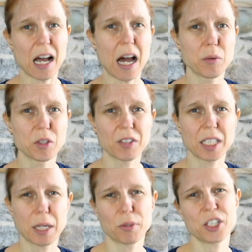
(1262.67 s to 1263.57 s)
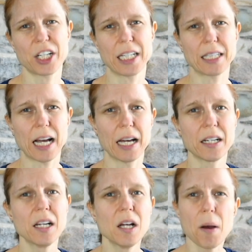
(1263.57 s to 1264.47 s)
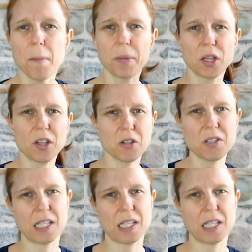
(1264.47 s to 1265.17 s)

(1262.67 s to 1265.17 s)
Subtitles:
I would really appreciate that. Put those